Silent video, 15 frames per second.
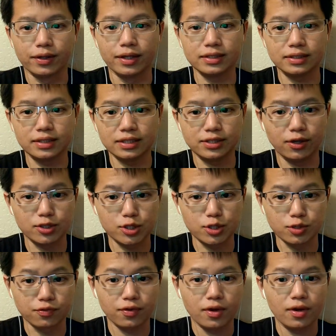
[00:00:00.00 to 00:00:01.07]
That's the honest
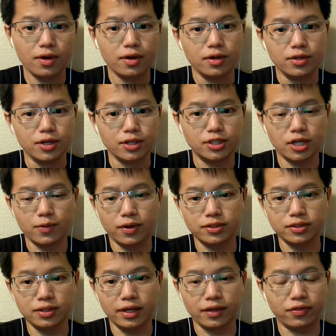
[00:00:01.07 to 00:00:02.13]
truth. You can talk probably to
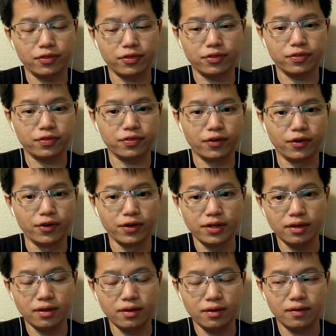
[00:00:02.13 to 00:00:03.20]
like
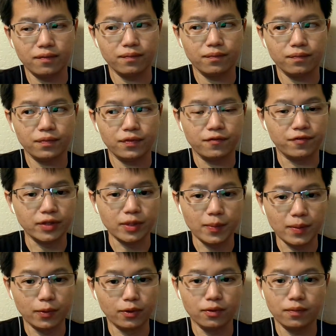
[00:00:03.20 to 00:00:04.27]
30, 50
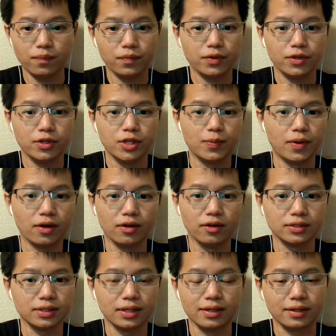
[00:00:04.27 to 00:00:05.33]
people. You probably close
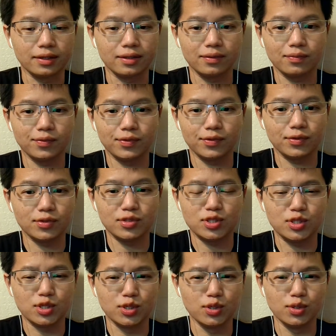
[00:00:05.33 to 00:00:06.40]
like
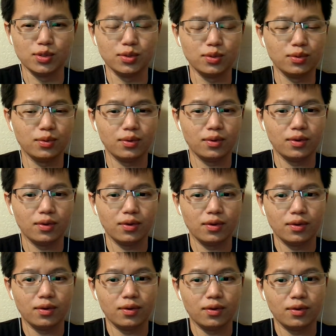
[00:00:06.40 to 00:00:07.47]
2,
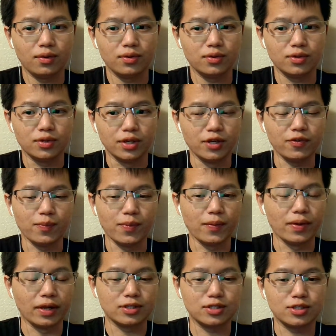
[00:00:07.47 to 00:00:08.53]
and from maybe
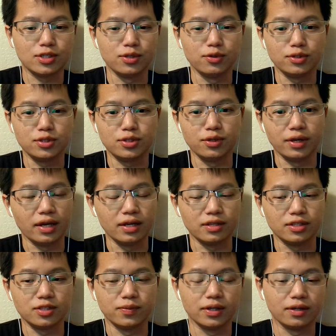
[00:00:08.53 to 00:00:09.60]
like 2 to 8,
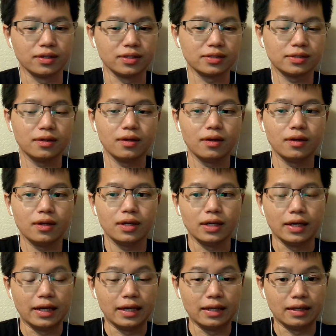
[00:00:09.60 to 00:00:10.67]
to be honest.
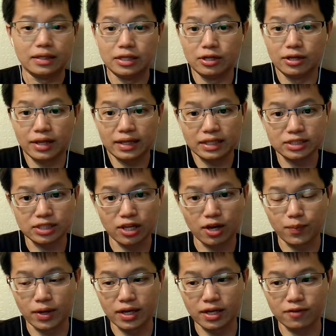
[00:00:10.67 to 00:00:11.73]
And you know that's a lot of
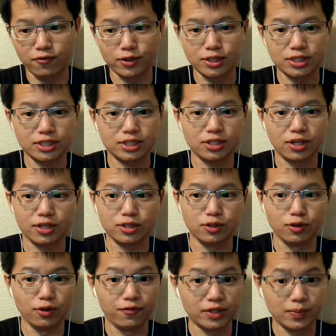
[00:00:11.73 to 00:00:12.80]
money for just talking to
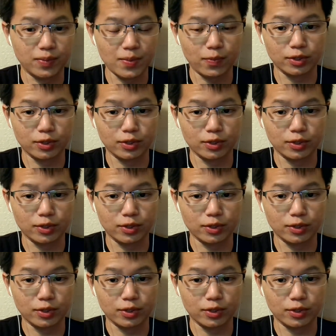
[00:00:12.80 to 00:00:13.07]
only 50 people.